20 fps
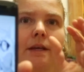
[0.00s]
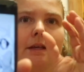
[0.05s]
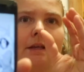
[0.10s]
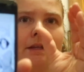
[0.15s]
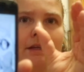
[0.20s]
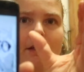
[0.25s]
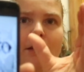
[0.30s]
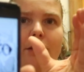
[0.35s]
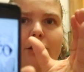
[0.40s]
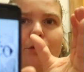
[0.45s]

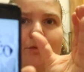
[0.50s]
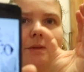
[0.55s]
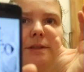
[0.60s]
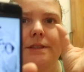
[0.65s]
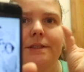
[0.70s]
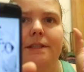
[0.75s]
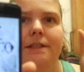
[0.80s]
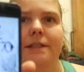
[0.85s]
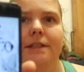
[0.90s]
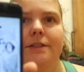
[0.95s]
here's one
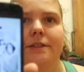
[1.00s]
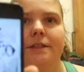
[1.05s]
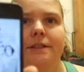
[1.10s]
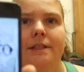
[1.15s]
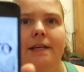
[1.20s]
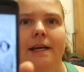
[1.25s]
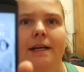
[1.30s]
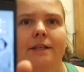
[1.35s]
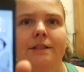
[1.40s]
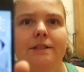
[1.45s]
scene here's the
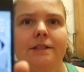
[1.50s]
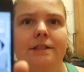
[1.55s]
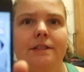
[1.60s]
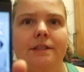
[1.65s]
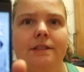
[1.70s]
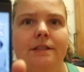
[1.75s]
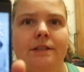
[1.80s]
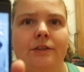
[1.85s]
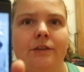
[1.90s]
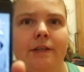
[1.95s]
next
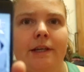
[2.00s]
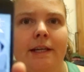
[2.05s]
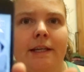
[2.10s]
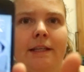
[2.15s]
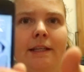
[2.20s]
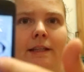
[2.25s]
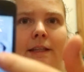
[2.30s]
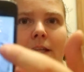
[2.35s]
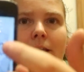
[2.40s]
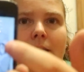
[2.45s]
you're
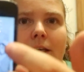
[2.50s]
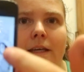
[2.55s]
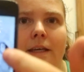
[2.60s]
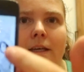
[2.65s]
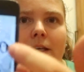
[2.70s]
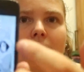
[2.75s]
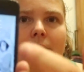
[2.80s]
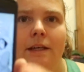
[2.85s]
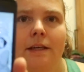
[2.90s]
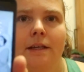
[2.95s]
getting
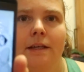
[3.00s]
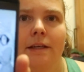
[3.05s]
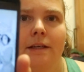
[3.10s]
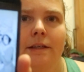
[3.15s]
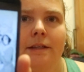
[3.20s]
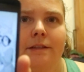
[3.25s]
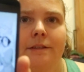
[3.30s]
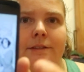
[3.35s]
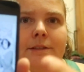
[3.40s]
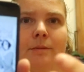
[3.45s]
like
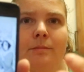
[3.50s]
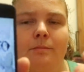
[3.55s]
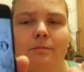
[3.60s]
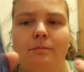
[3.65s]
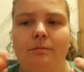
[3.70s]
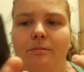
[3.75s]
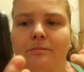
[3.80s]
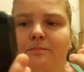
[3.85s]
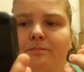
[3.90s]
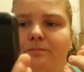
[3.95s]

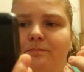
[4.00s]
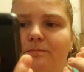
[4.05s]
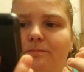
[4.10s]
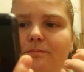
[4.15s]
some